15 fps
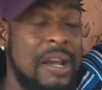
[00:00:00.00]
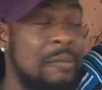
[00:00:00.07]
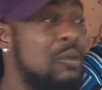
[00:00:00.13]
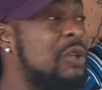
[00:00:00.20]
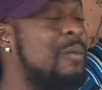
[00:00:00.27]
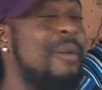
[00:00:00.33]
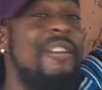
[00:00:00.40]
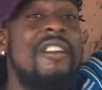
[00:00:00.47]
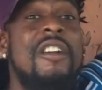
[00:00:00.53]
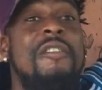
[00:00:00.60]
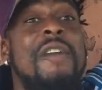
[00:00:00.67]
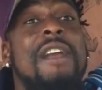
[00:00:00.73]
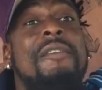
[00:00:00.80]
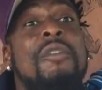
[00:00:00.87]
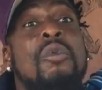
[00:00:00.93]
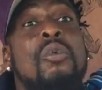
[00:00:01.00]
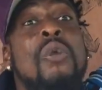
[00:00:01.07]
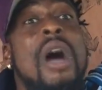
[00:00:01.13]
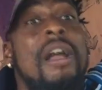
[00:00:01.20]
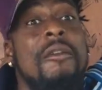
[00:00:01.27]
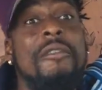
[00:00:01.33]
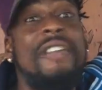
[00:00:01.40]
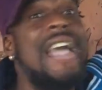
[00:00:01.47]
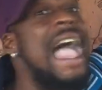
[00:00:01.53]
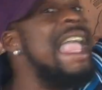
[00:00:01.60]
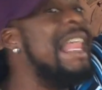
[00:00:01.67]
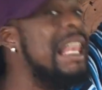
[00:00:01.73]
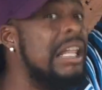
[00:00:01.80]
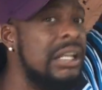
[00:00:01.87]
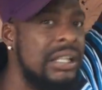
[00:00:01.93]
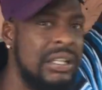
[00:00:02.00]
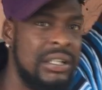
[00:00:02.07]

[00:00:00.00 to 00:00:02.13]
Bush better go fight if he isle.